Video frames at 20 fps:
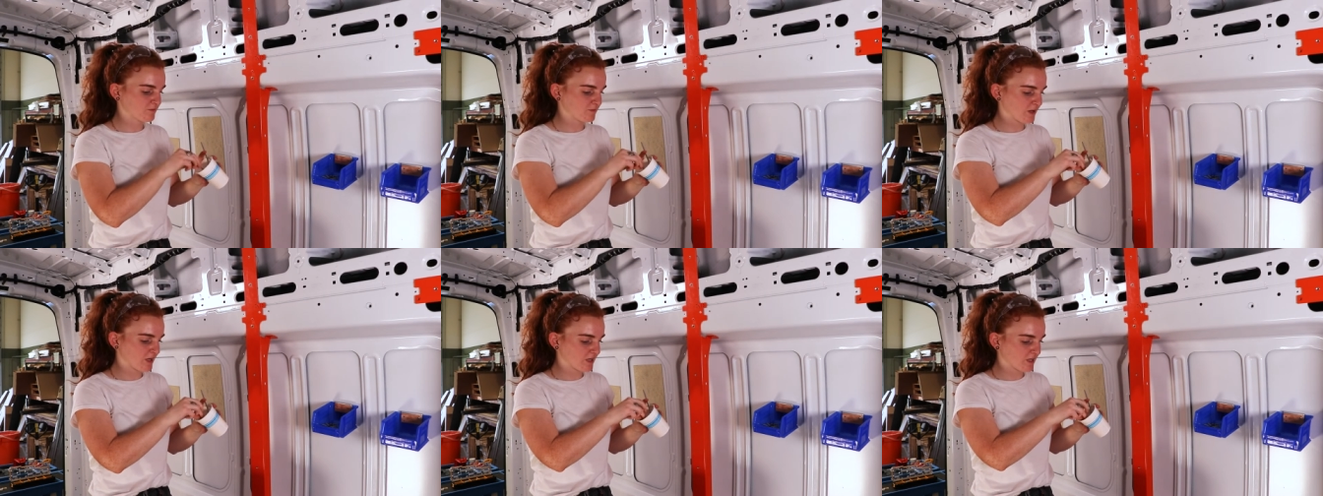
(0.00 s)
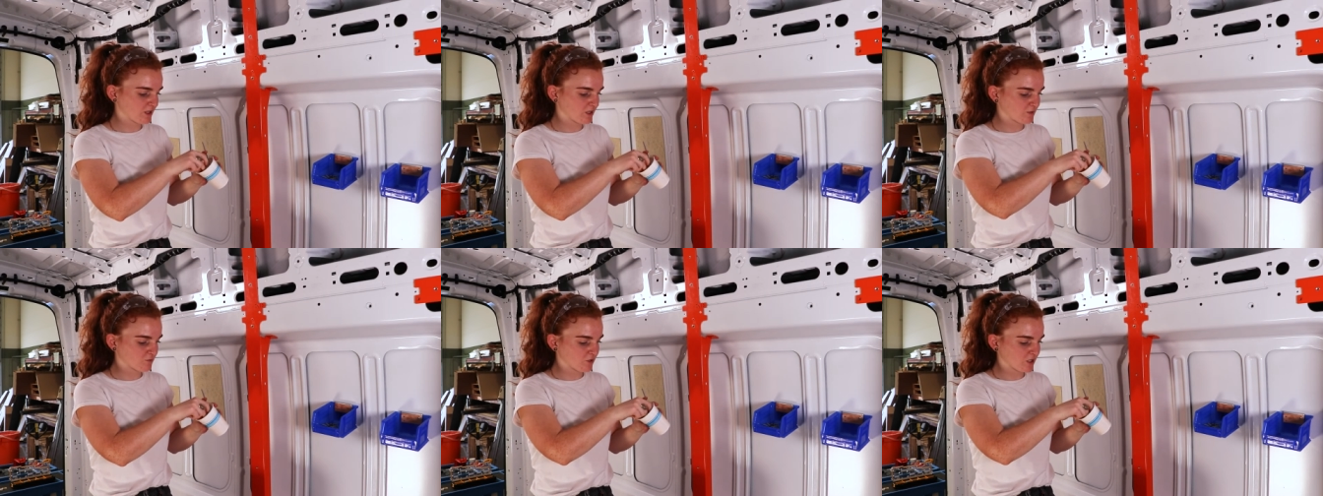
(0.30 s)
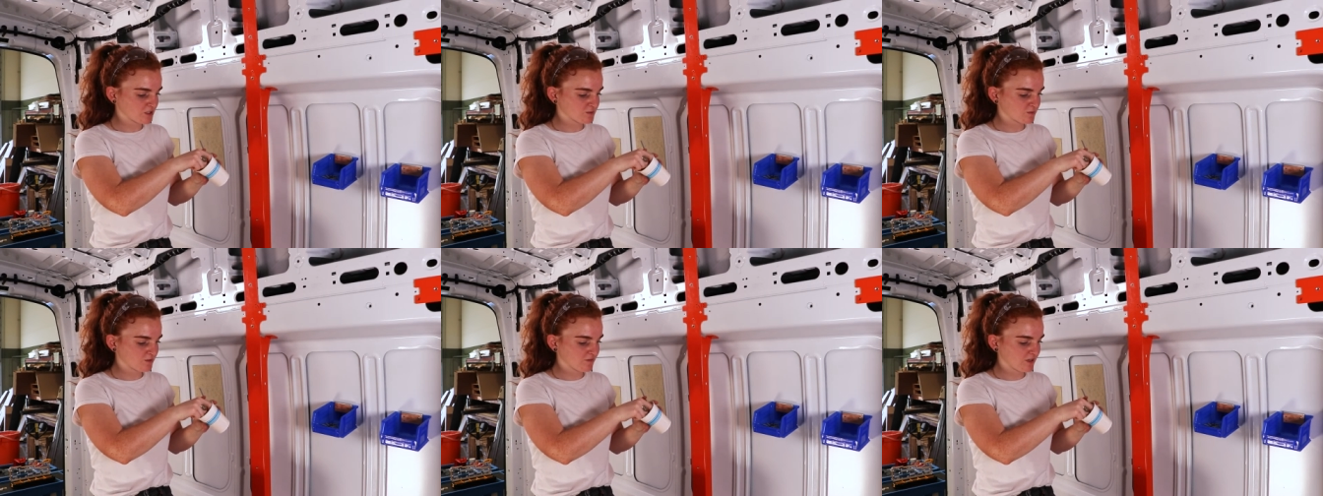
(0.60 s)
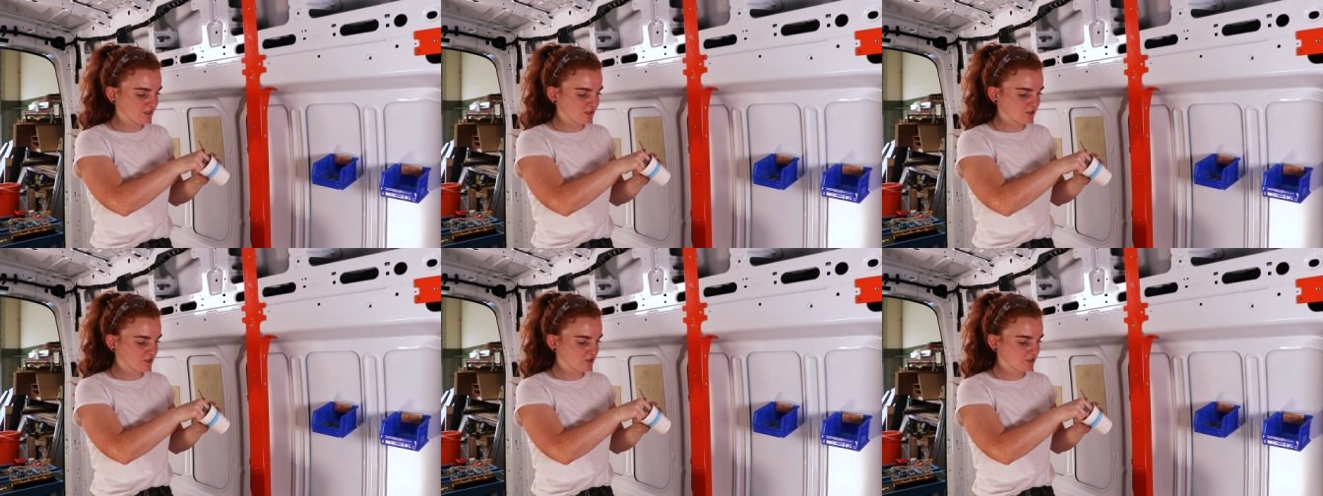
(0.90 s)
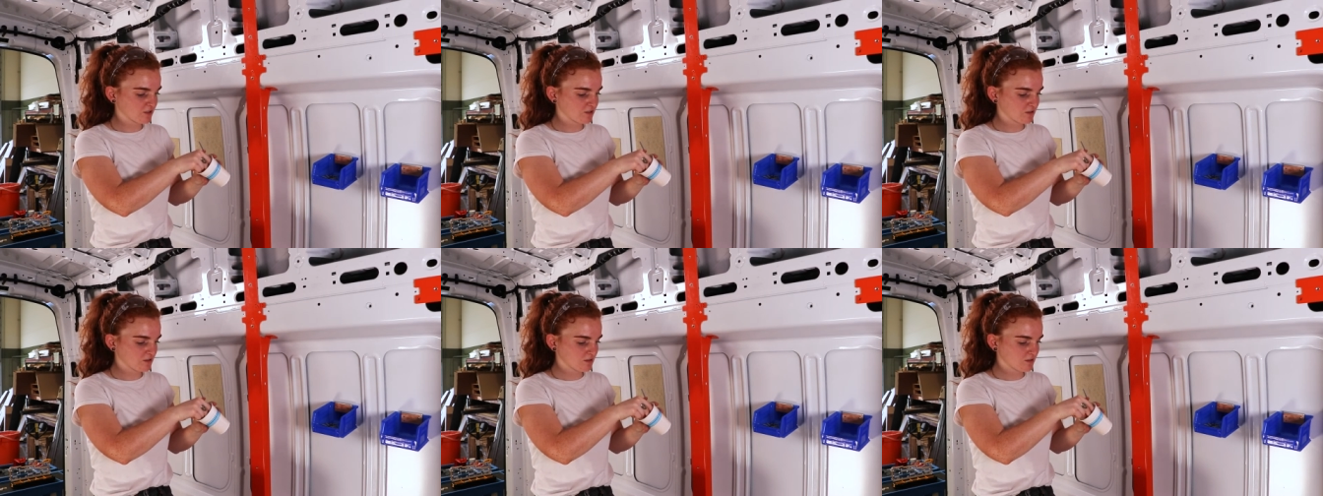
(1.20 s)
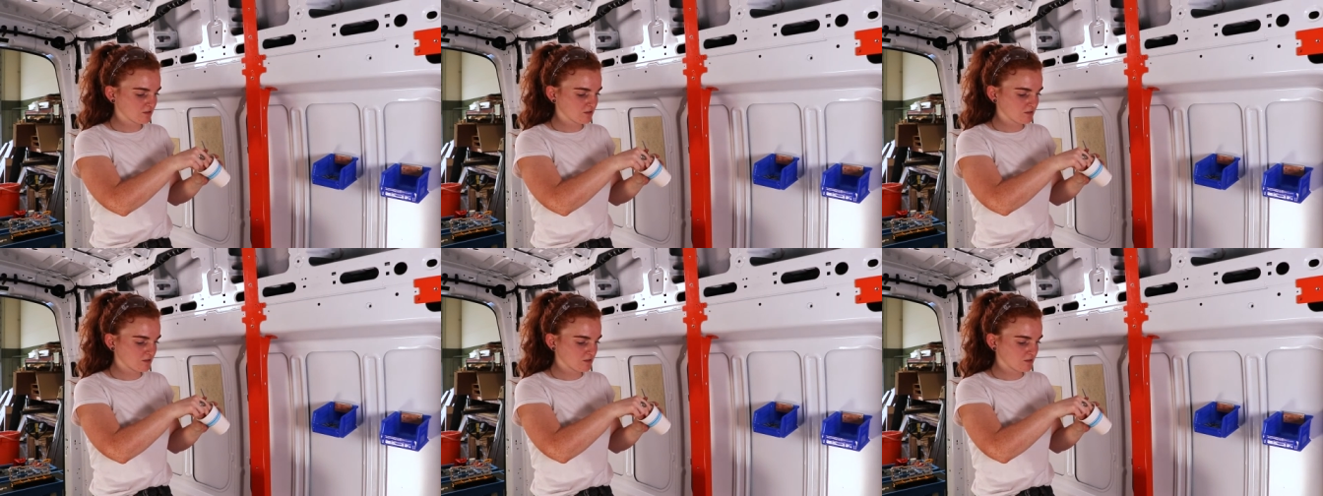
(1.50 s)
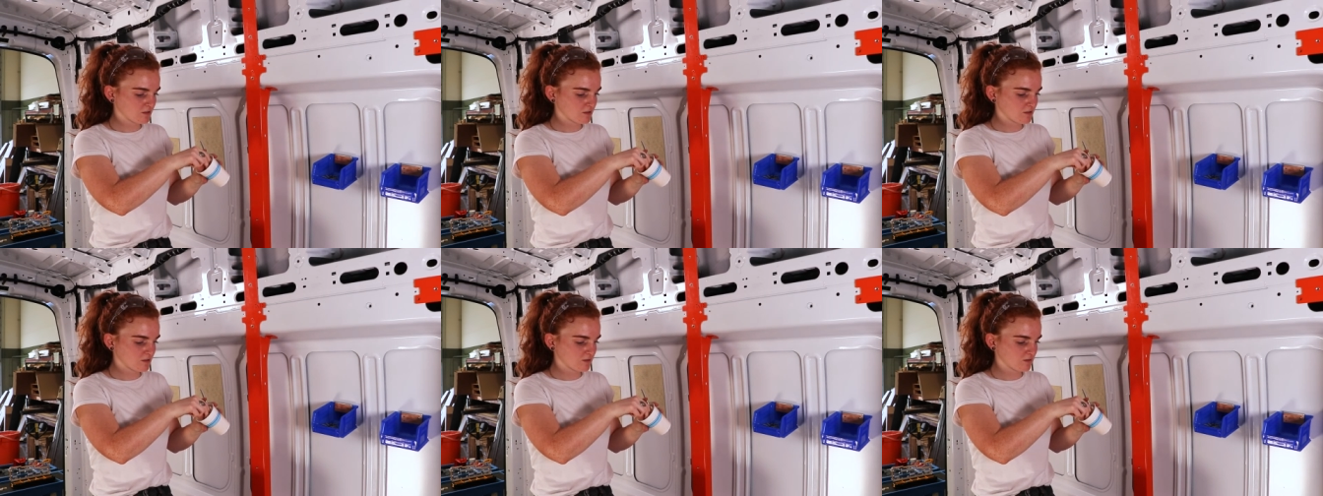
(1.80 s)
in my rust preventer,
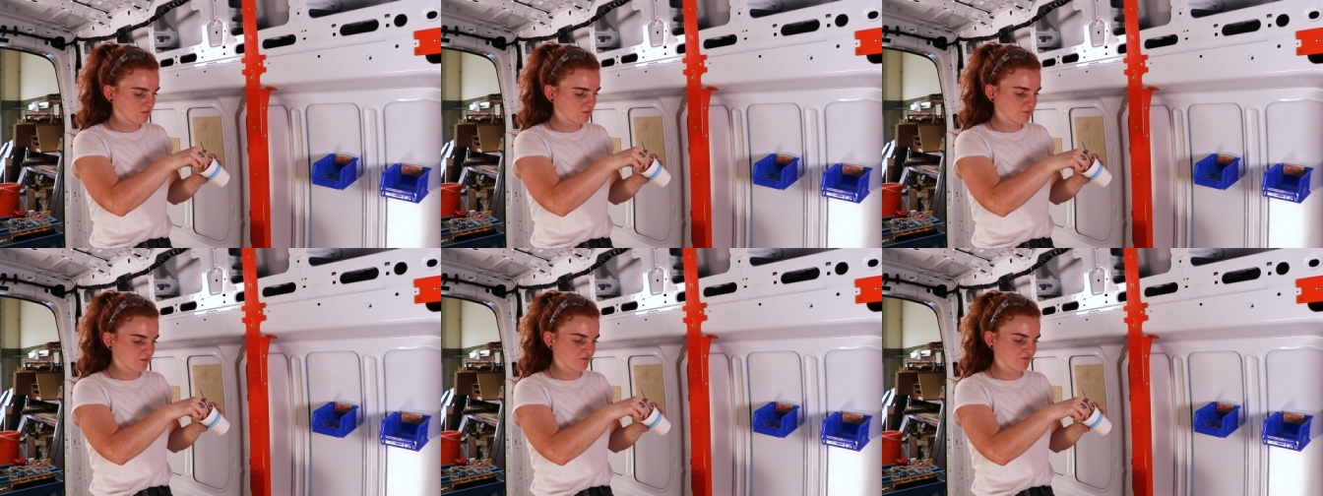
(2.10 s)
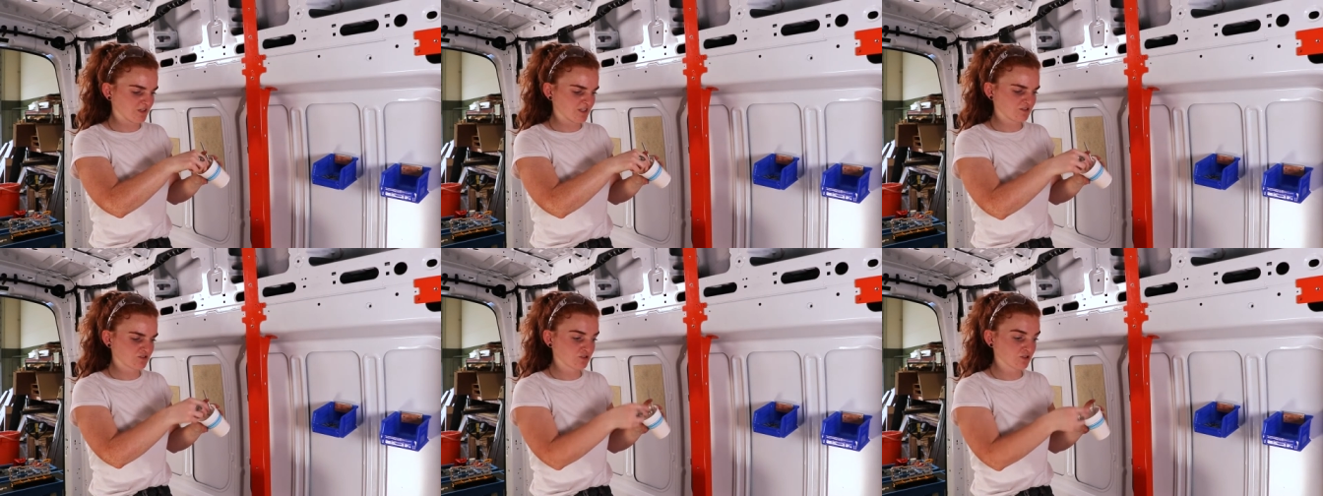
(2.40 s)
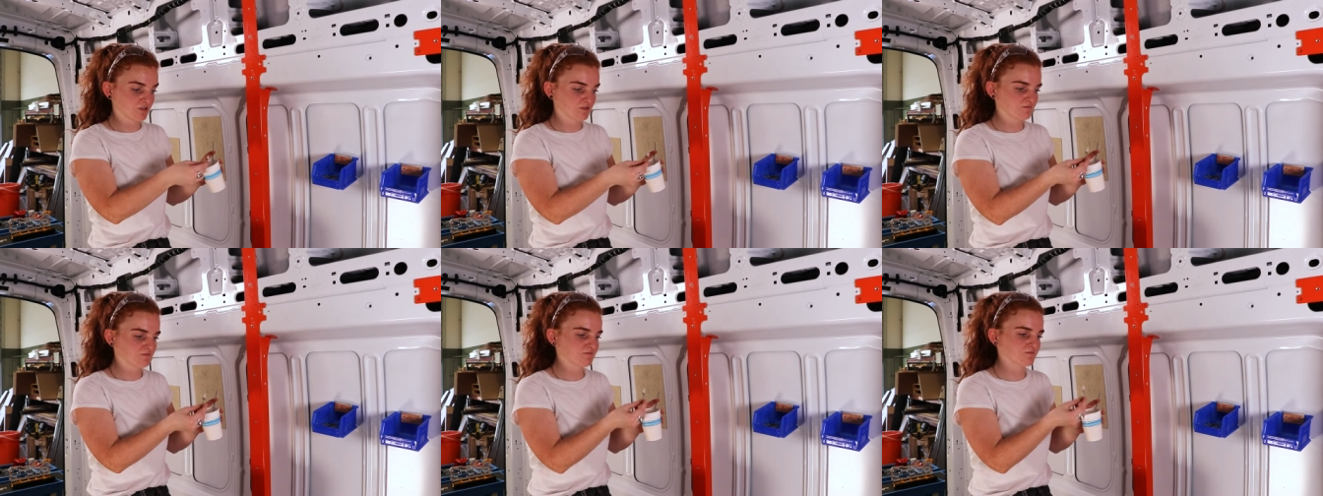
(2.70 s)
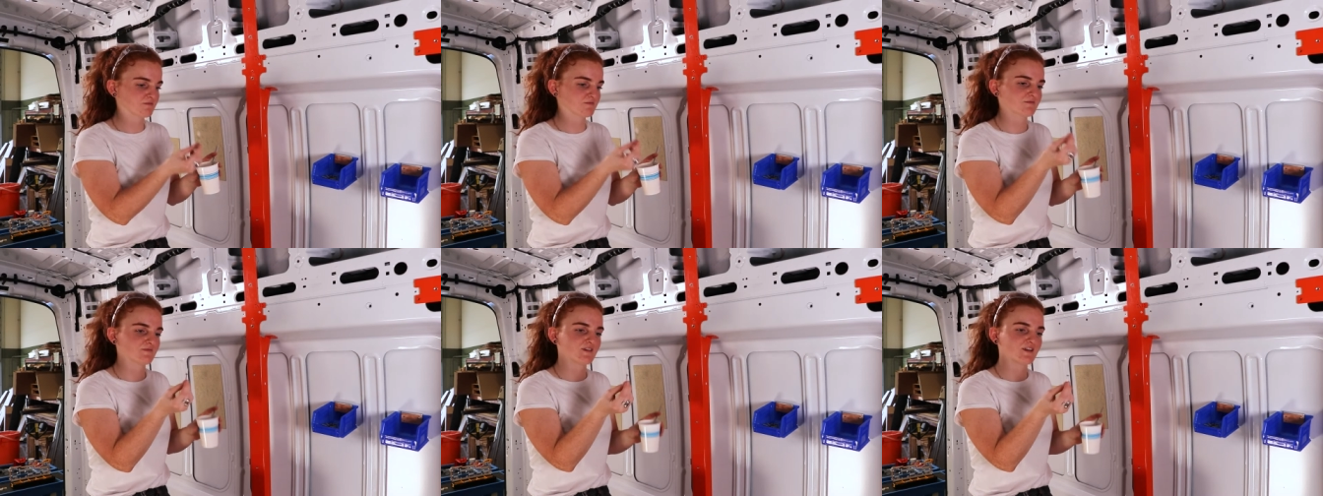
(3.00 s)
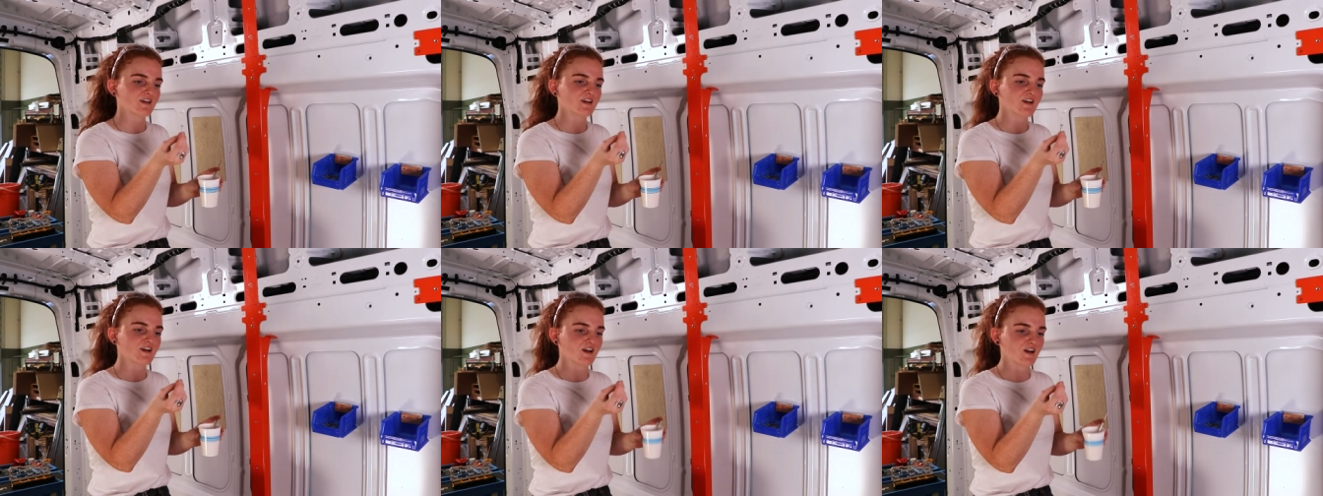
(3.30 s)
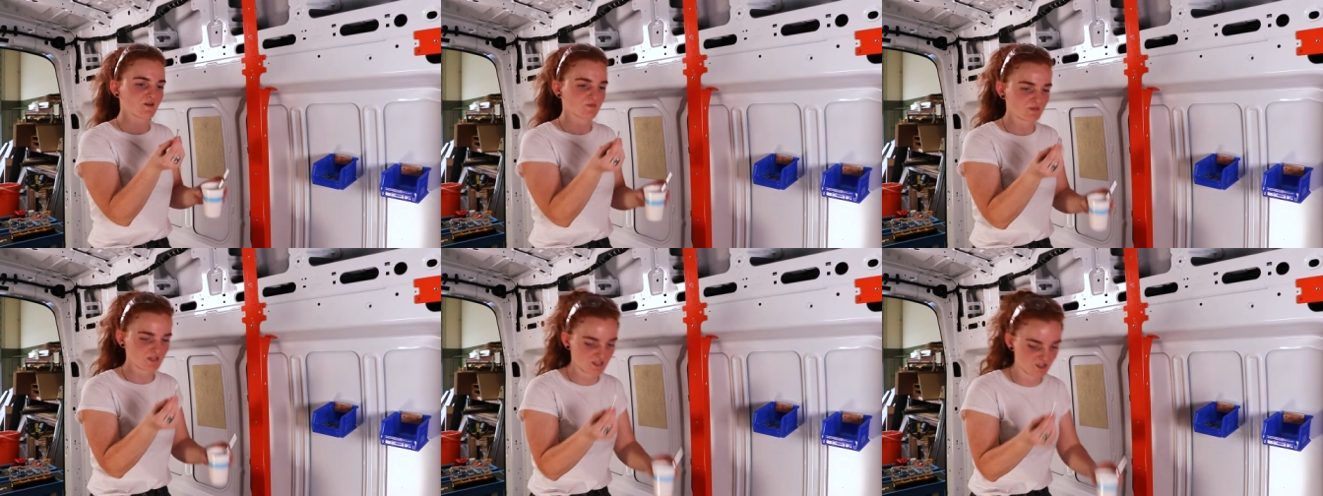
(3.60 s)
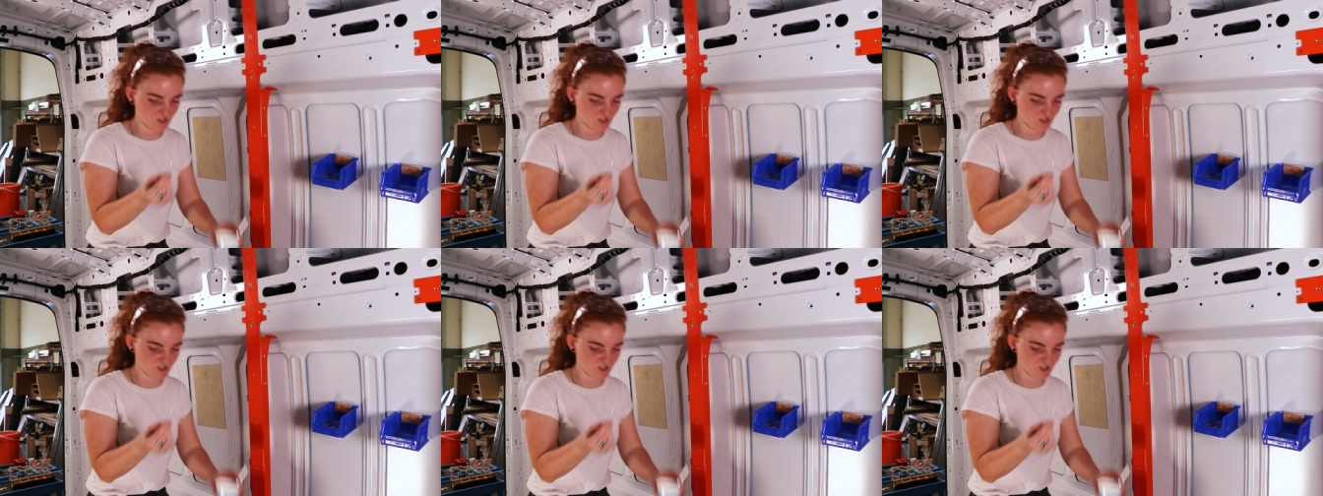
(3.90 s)
preventer, hmm. um, and